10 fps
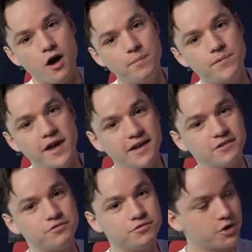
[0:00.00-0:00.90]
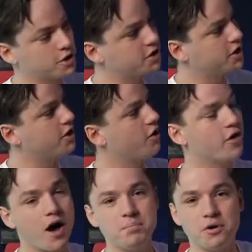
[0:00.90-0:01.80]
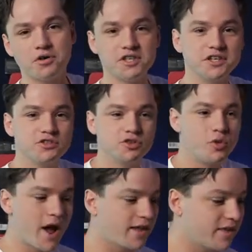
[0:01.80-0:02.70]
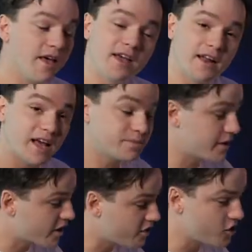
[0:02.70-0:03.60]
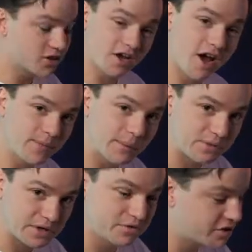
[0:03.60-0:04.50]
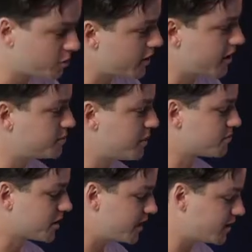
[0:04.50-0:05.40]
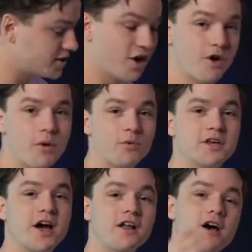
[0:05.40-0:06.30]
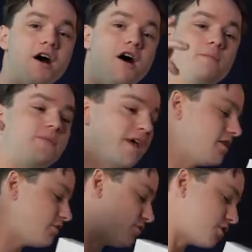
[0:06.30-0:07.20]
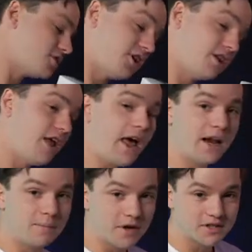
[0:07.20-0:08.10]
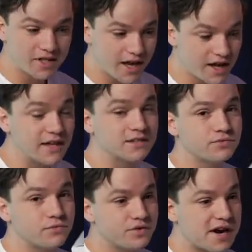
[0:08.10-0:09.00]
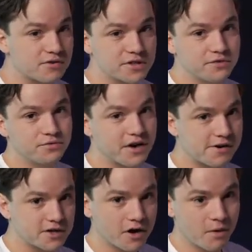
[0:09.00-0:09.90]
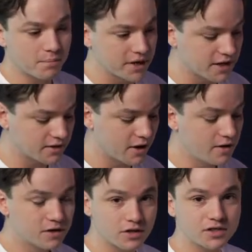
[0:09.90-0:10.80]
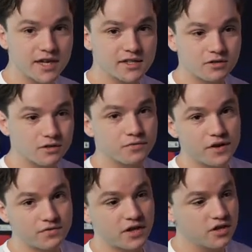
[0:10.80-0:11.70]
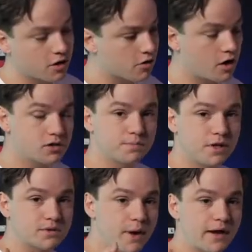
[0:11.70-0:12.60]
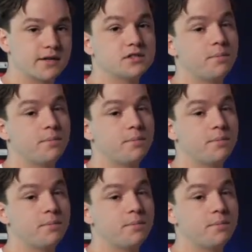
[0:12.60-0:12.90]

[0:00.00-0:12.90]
updated version on the Apogee Duet. It has been a long time, the previous one has been released, but we got an updated version, and I must say it's very, very complete. It costs six hundred fifty euros, plus minus,